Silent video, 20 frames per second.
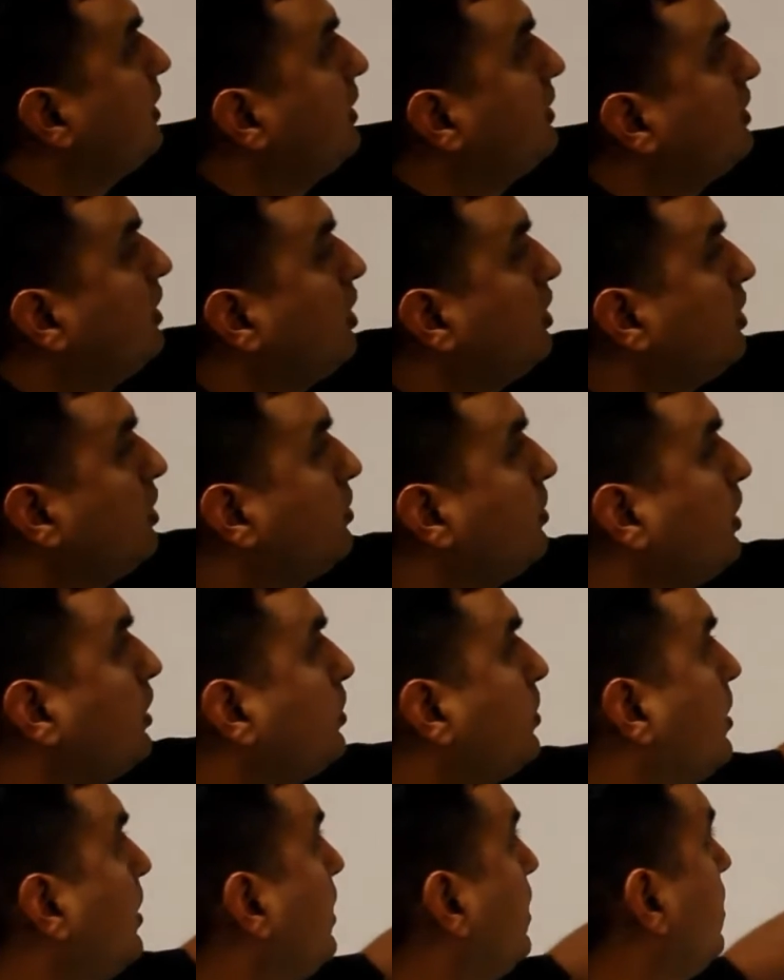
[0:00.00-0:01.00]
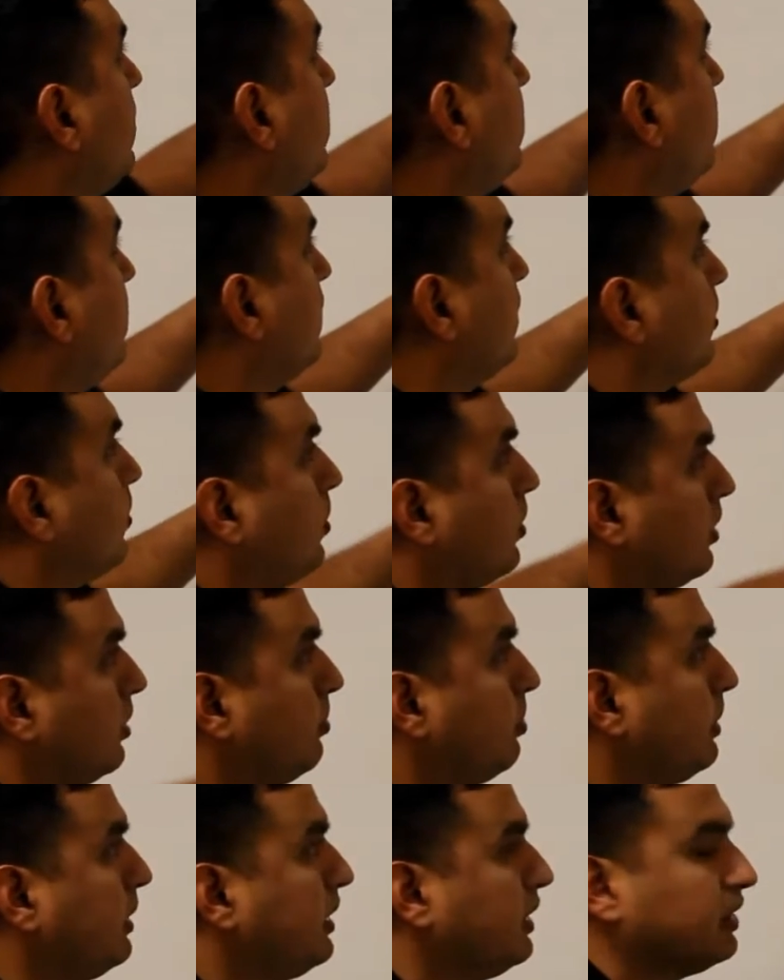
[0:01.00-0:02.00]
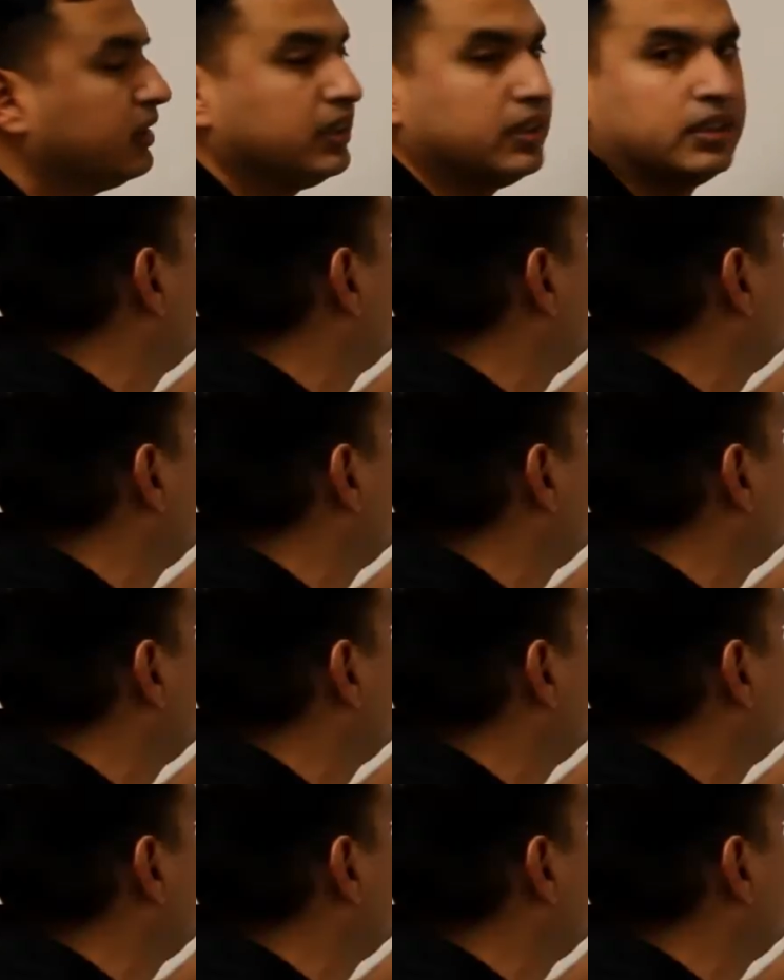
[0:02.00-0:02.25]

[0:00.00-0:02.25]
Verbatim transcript: an isosceles right triangle in a quarter plane,